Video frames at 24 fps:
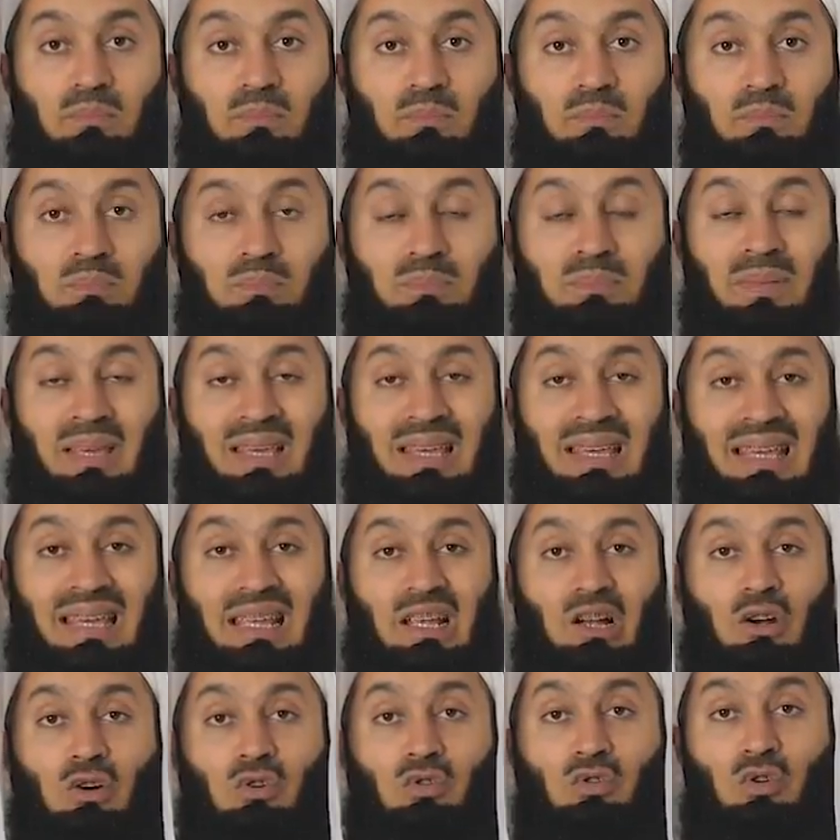
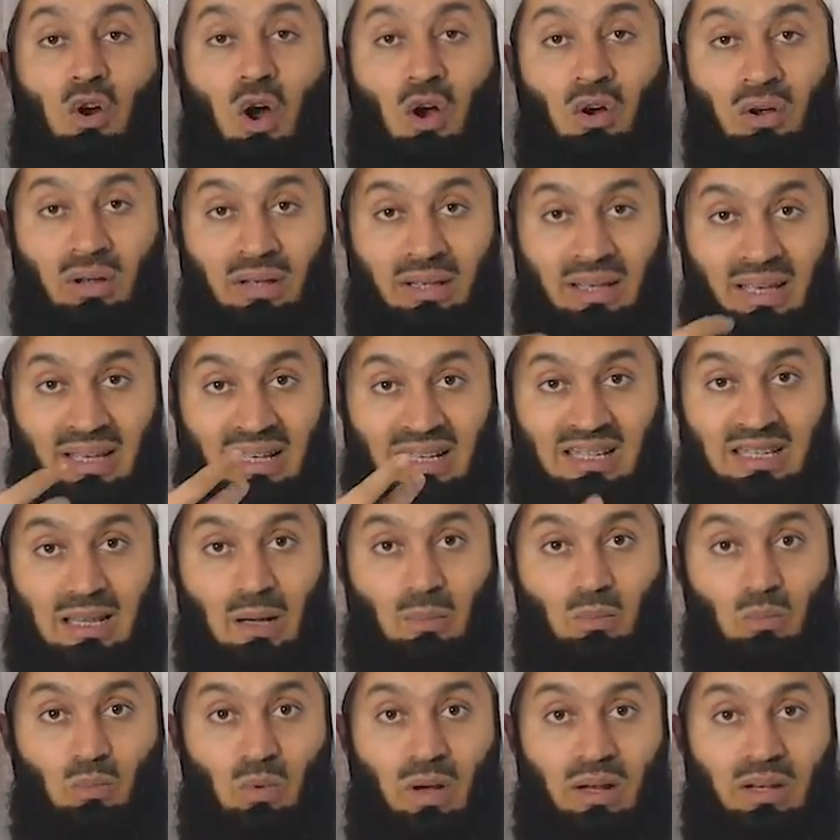me wronging
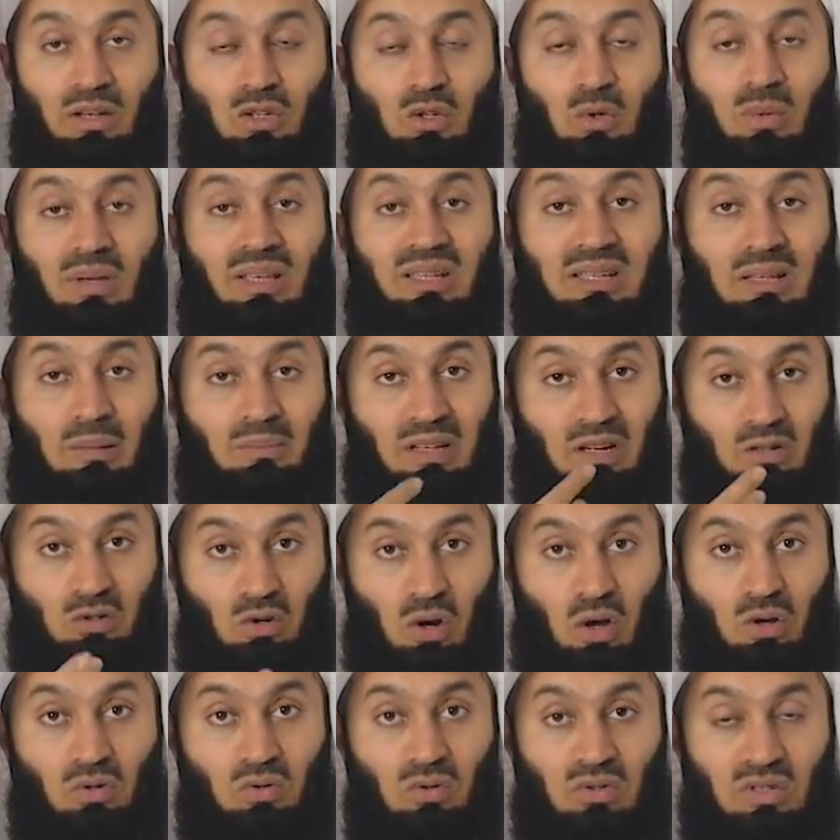someone, doing something
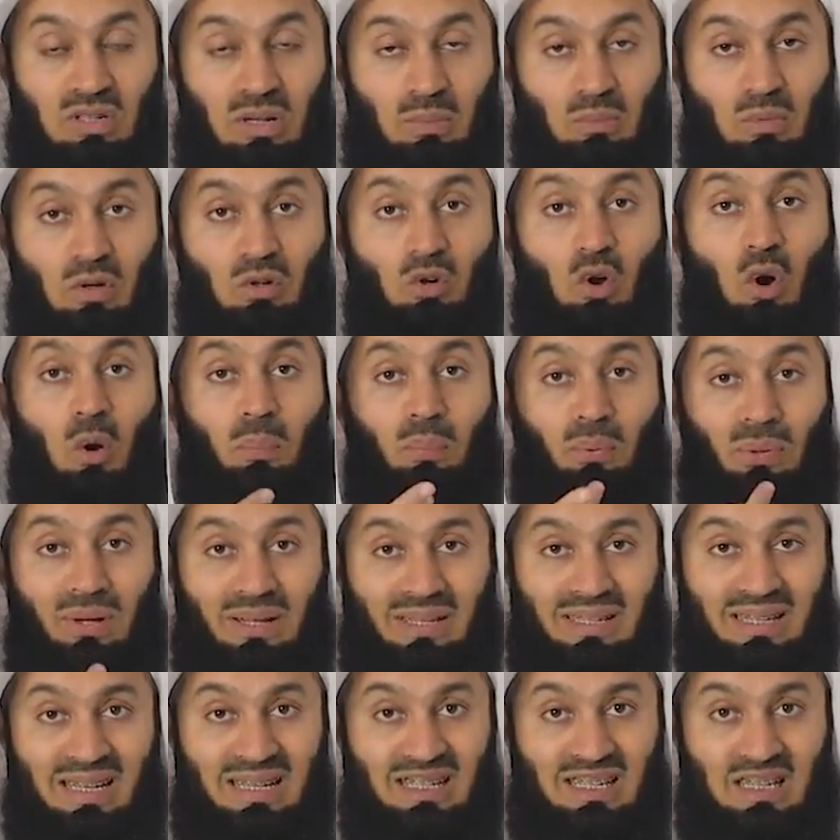wrong to someone,
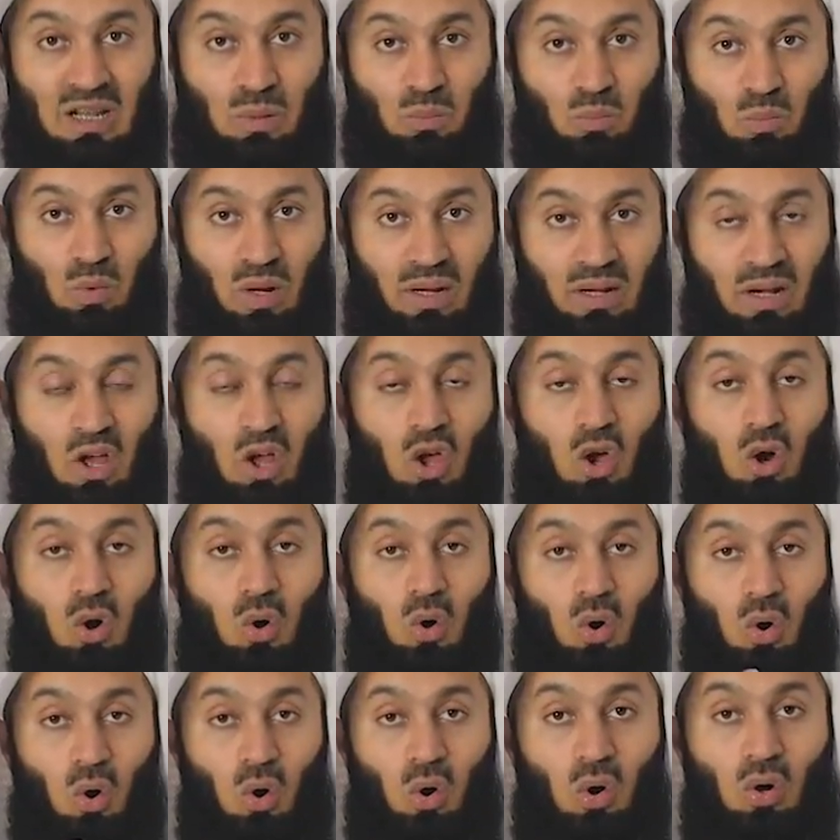oppressing someone,
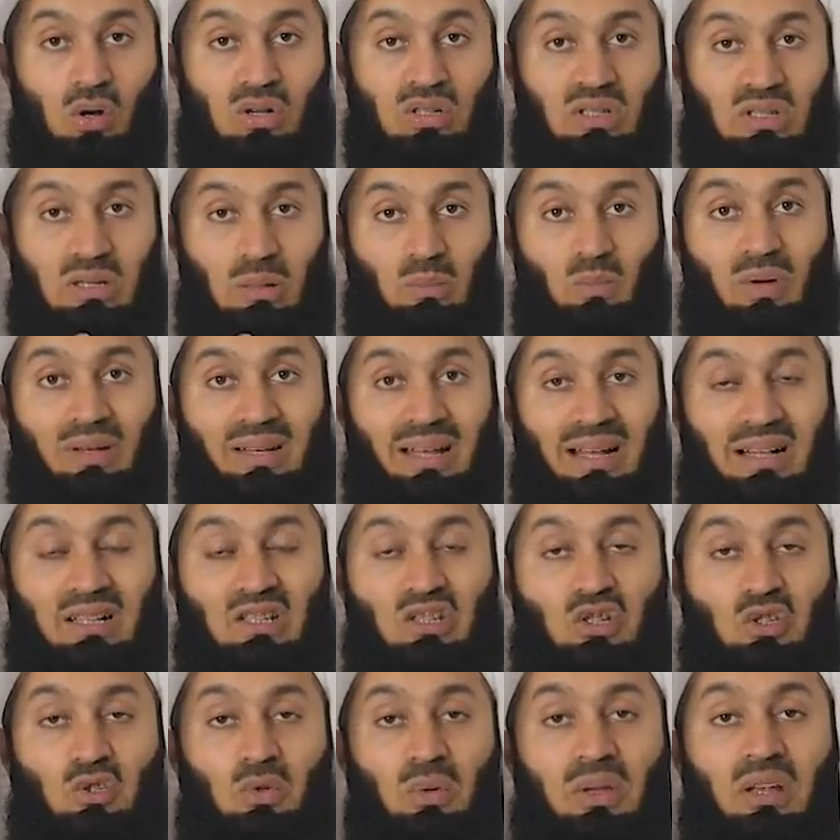or someone
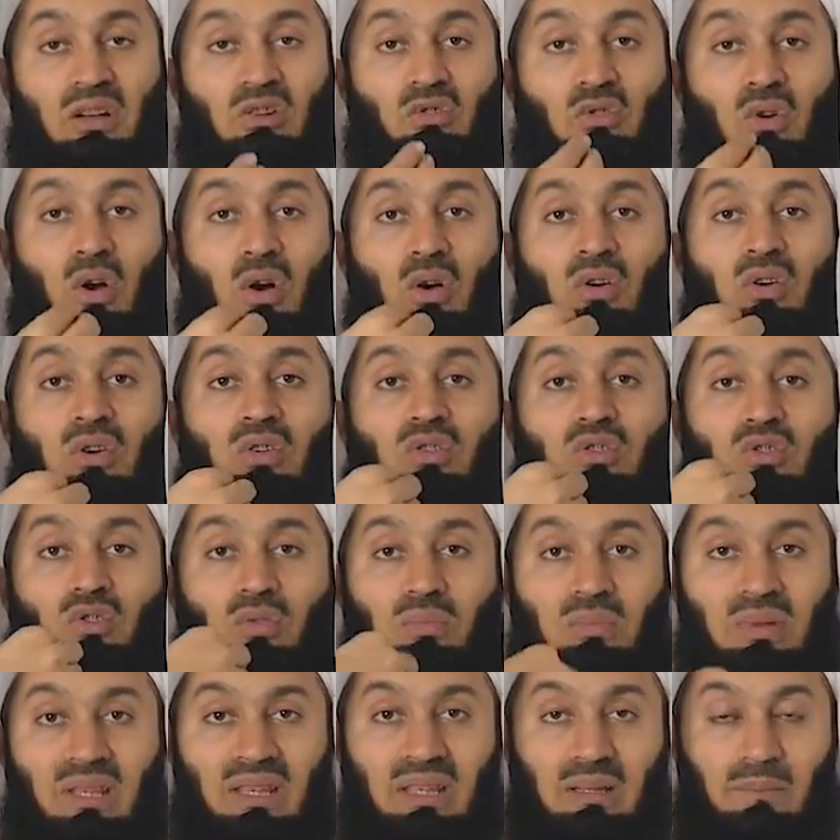else doing wrong to
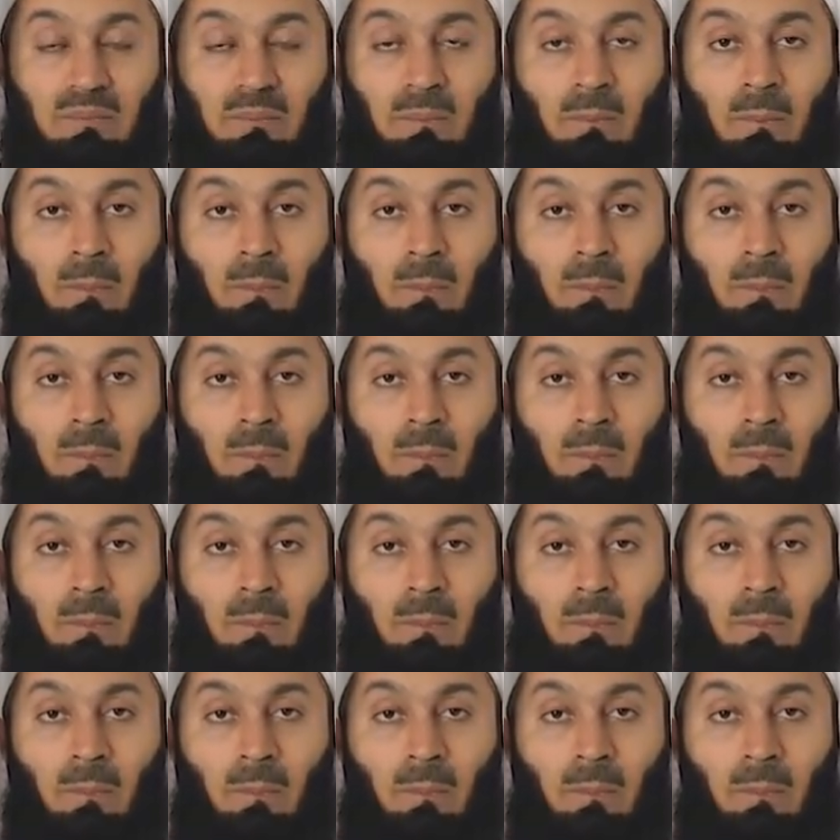me.